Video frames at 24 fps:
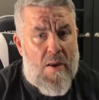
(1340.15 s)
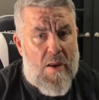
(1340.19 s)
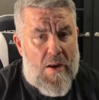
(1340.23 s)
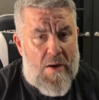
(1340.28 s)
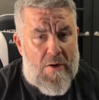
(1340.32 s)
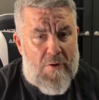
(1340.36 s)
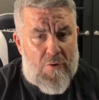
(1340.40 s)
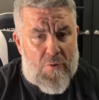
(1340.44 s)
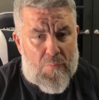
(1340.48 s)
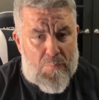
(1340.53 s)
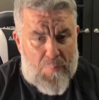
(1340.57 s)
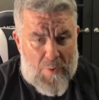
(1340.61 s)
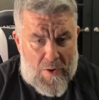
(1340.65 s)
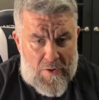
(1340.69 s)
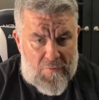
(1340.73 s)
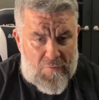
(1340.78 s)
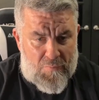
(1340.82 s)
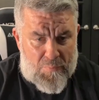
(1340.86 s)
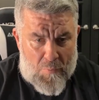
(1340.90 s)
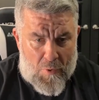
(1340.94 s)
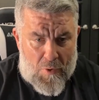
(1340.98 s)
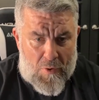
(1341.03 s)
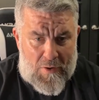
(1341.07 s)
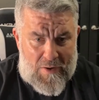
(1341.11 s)
And your
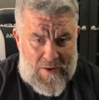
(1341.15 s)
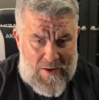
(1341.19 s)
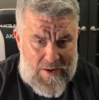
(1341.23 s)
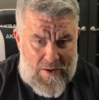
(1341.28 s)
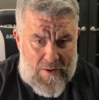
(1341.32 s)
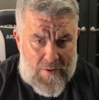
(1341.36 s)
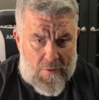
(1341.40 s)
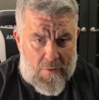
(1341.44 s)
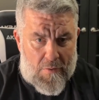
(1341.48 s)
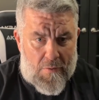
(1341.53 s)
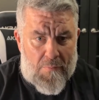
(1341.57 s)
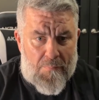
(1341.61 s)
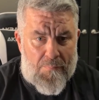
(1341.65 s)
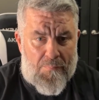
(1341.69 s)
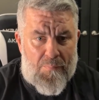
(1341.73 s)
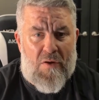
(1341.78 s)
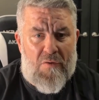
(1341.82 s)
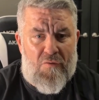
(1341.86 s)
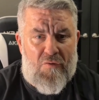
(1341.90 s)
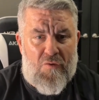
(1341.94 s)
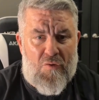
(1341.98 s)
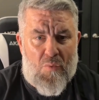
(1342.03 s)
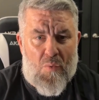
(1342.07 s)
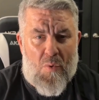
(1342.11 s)
benchmark here
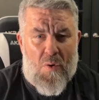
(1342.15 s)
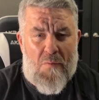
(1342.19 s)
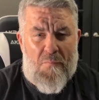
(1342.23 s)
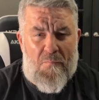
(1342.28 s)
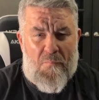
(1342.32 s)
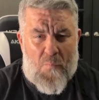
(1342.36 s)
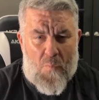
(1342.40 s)
is you want